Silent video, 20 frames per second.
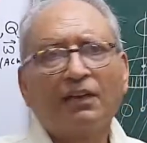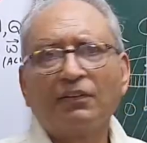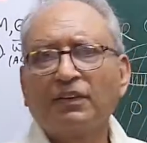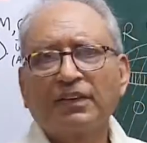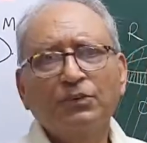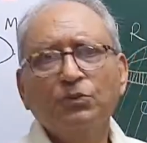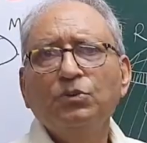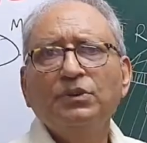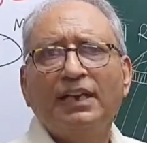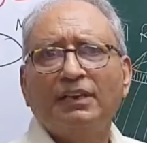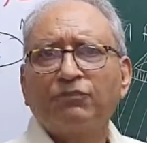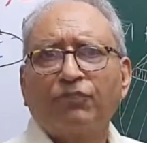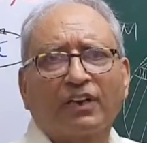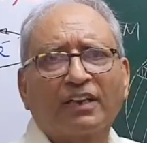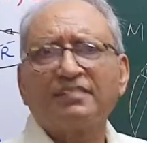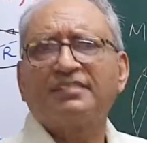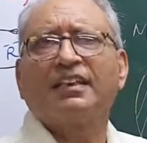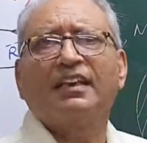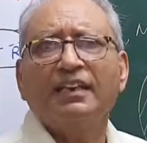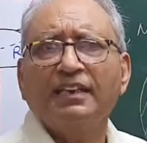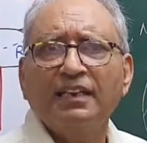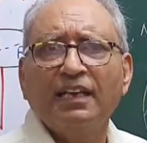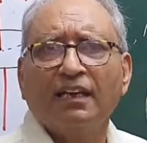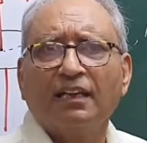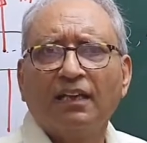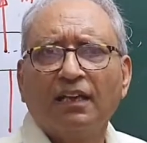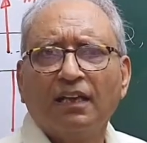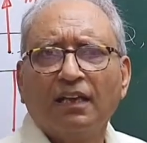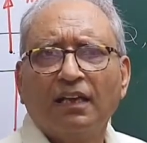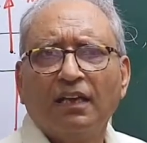I can do that for a cylinder,
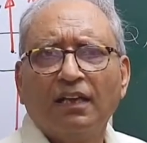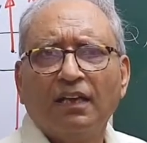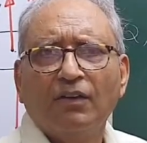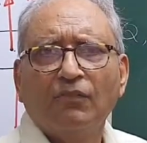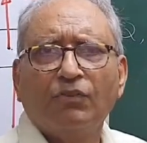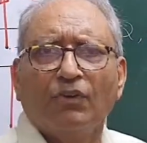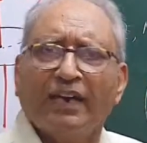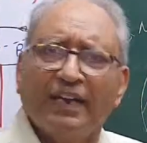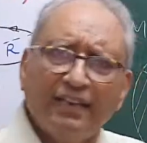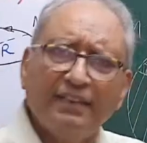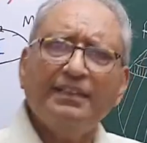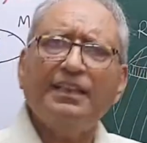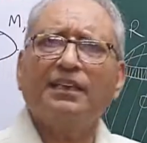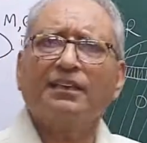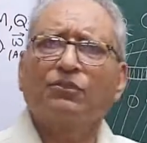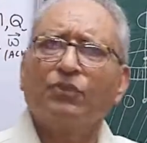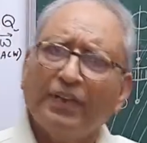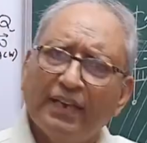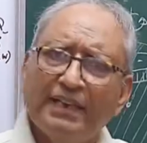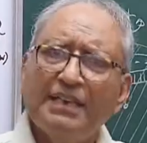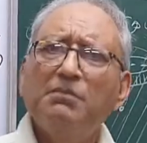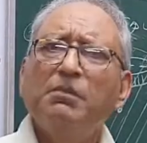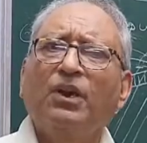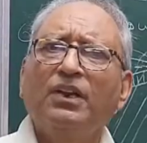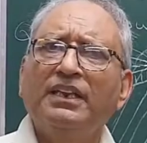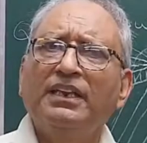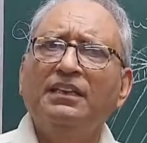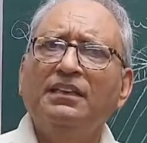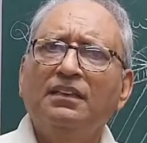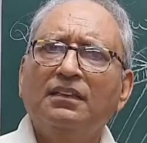for anything, for
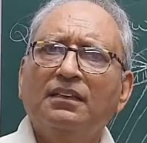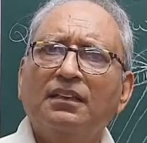anybody.